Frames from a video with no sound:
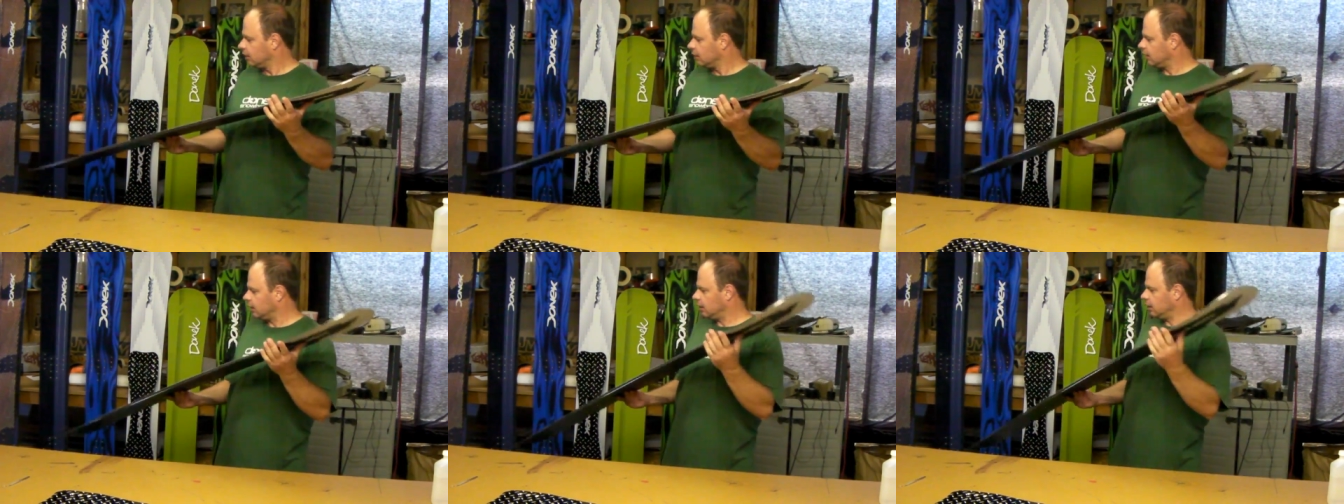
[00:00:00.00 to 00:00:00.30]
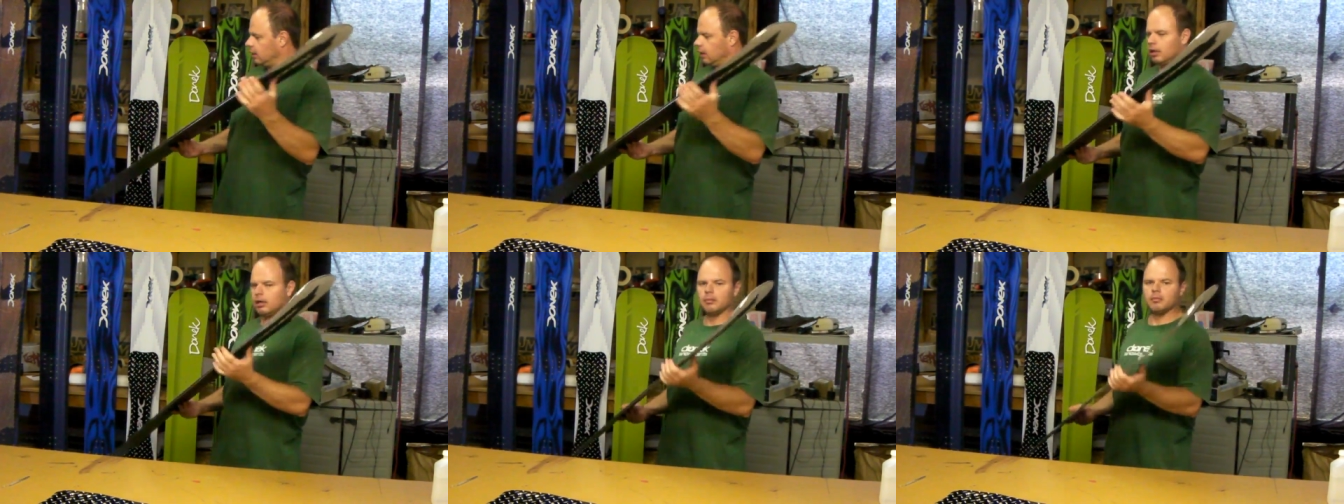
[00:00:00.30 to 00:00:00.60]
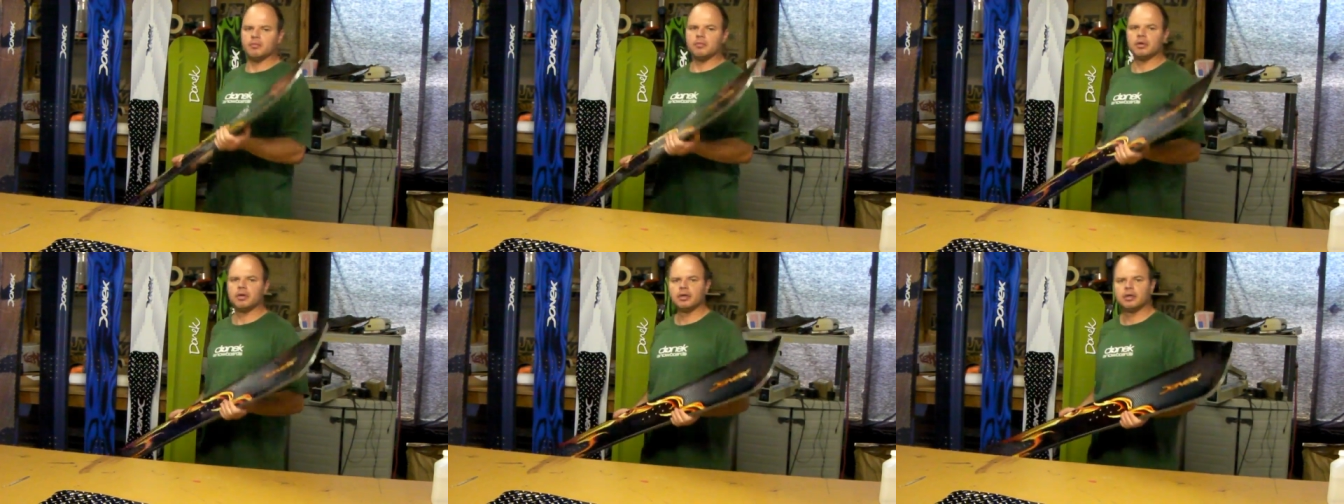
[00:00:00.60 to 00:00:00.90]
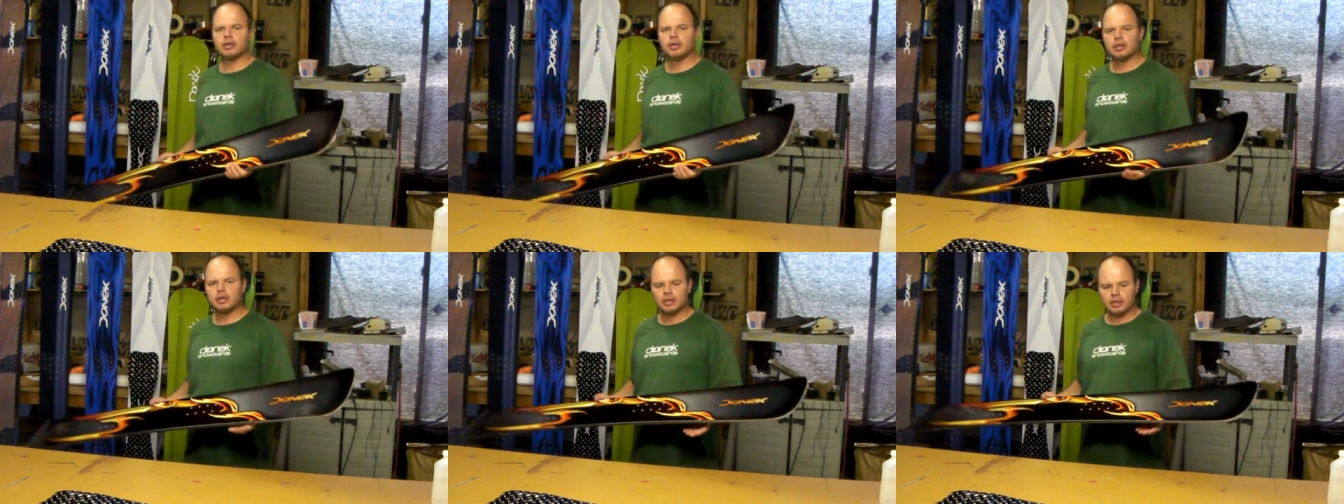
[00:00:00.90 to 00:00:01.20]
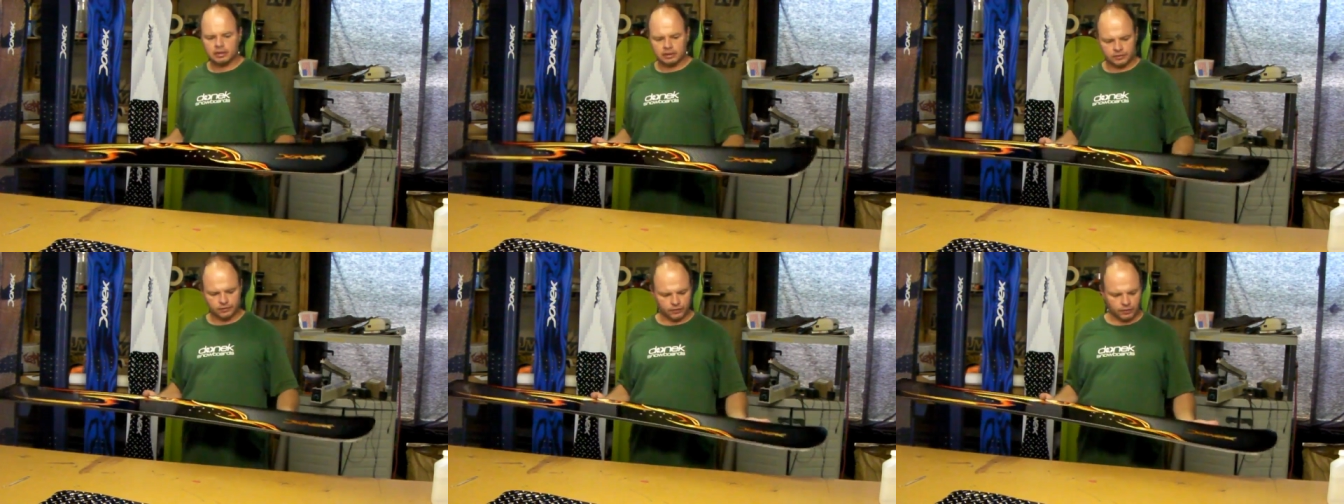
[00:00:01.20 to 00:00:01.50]

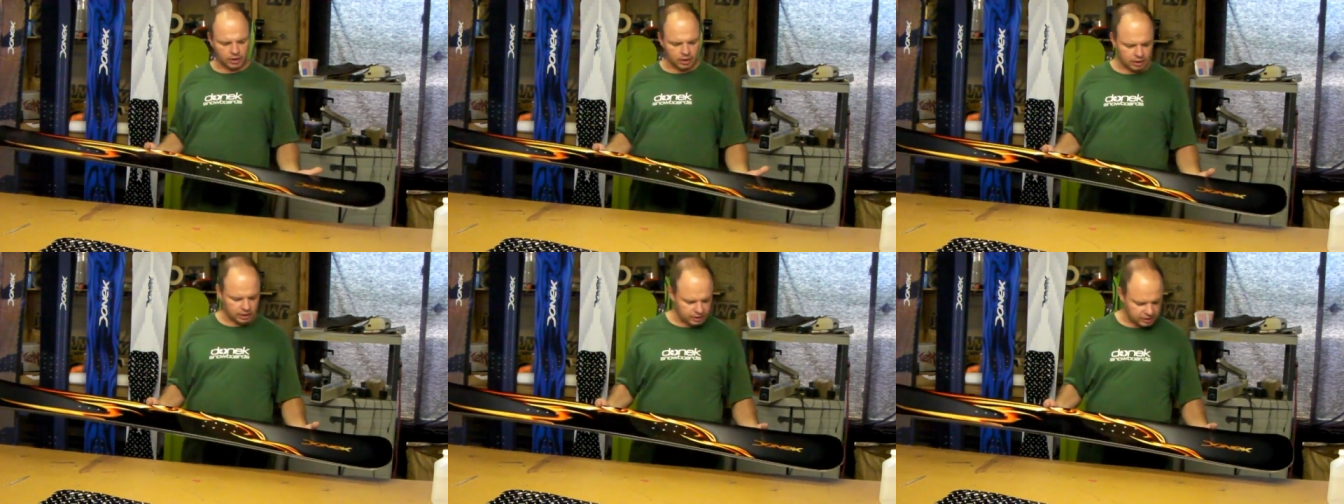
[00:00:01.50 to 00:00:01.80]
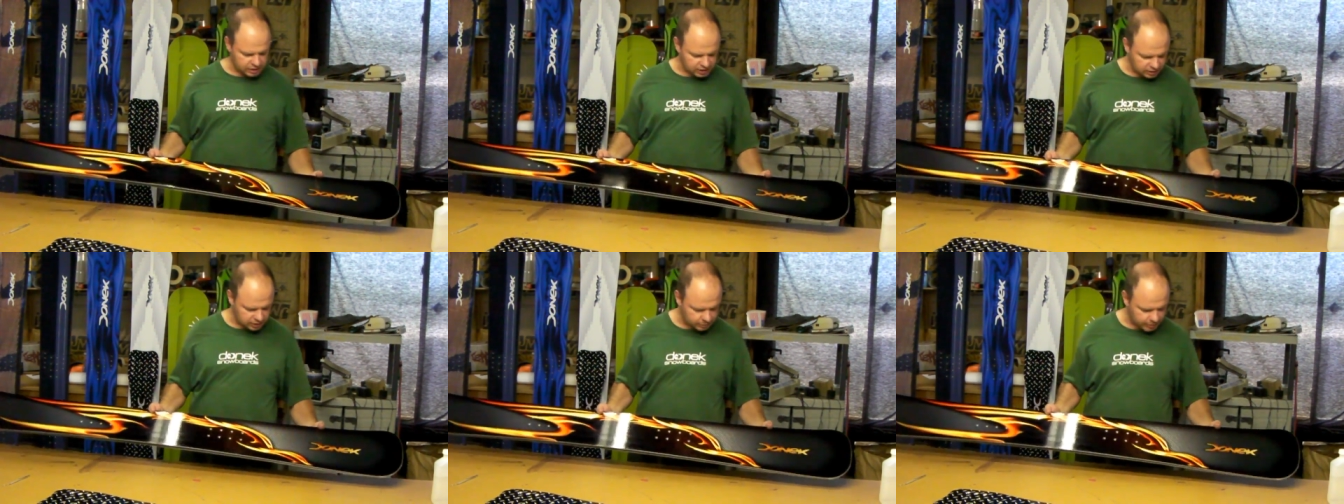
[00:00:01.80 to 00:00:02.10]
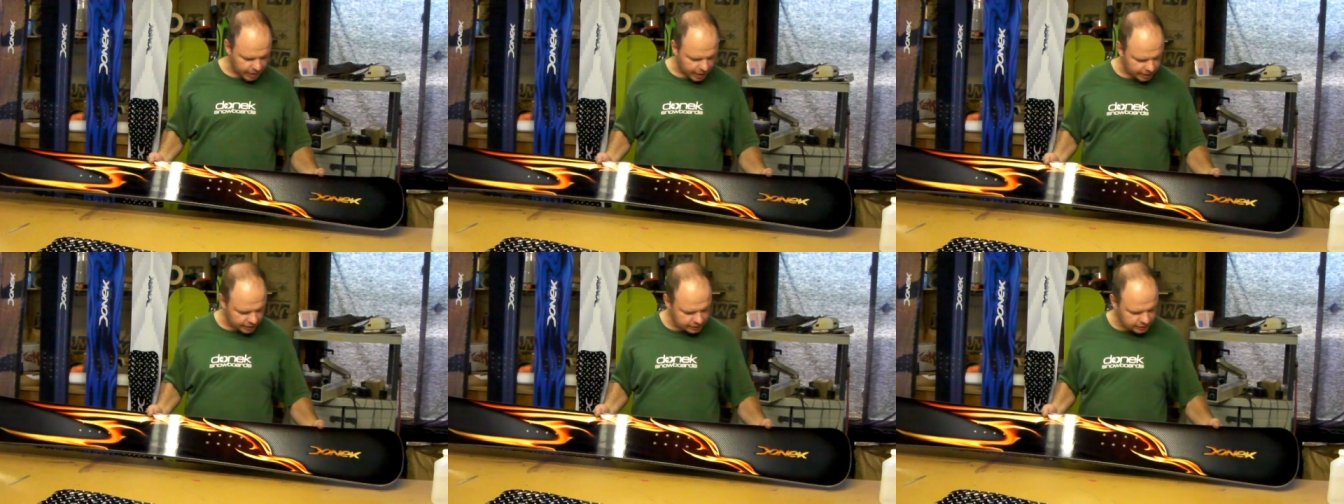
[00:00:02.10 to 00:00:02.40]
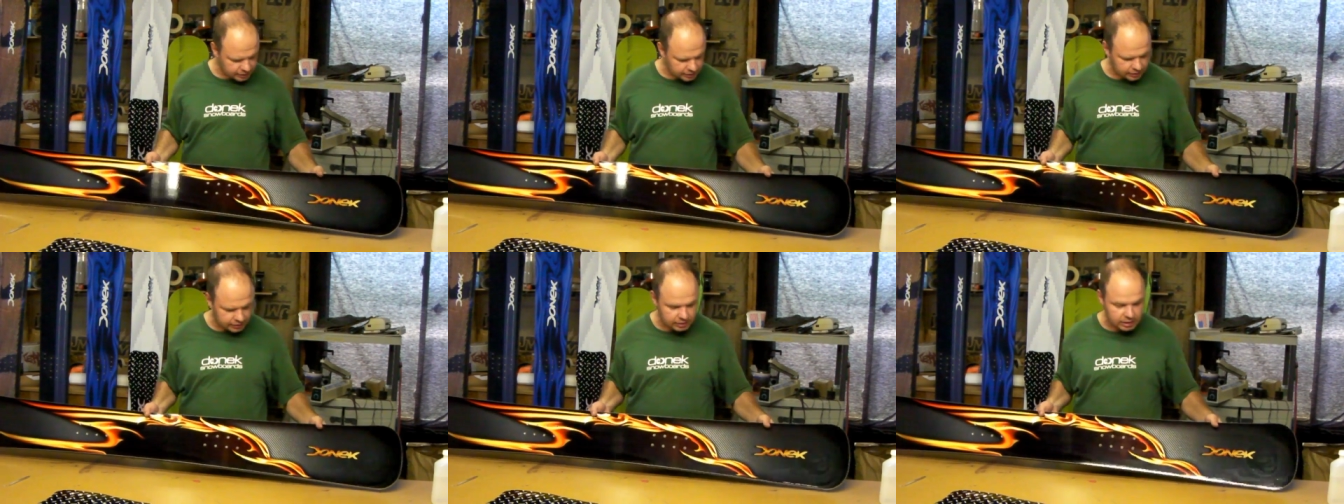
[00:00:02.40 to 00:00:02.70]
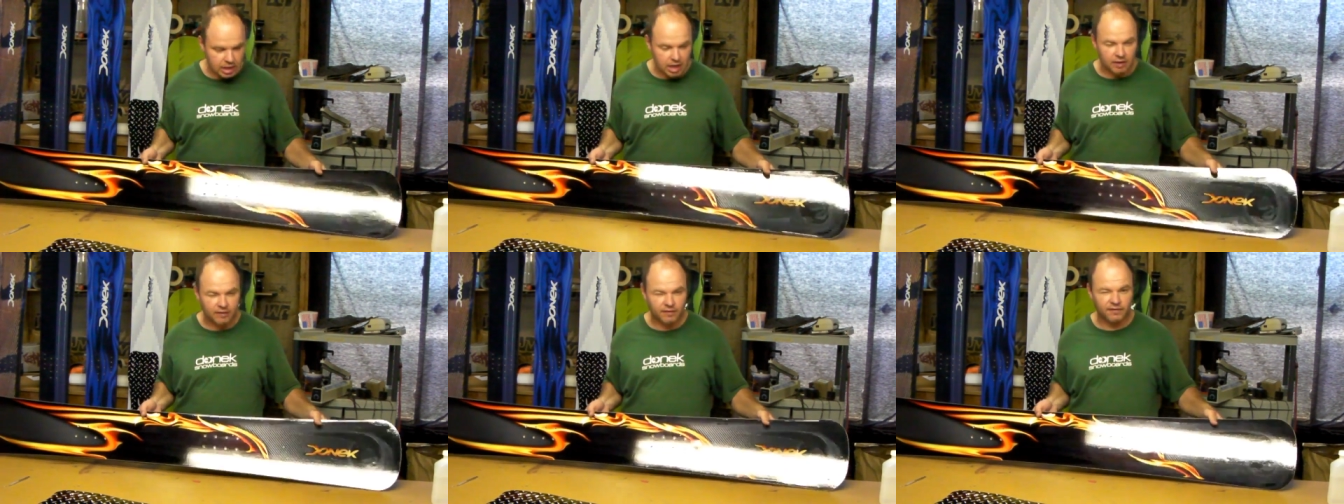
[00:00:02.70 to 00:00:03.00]
As far as specs and
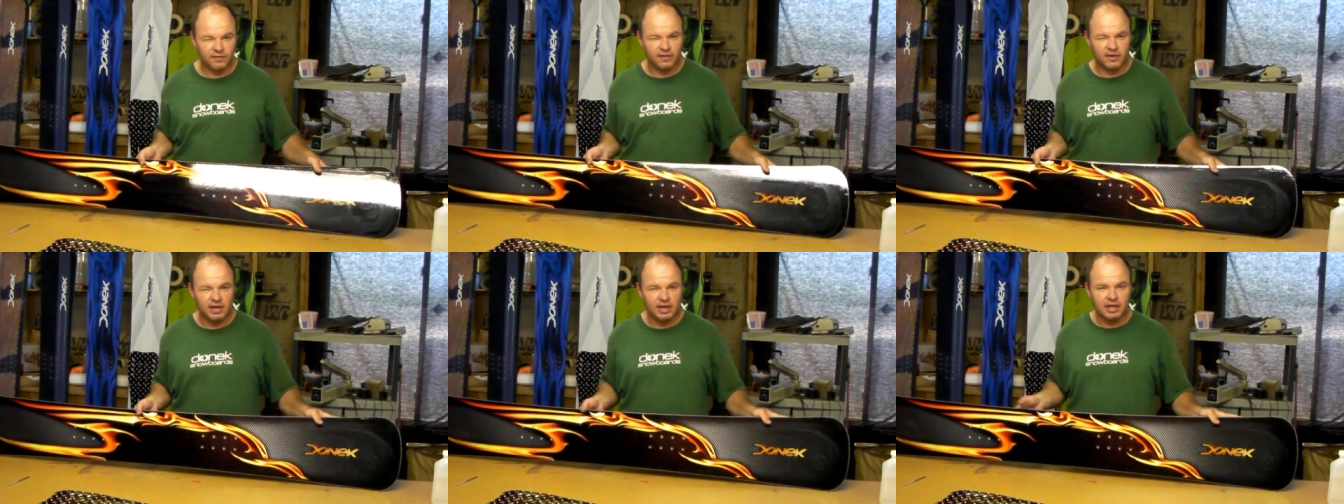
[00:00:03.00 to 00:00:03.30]
stuff,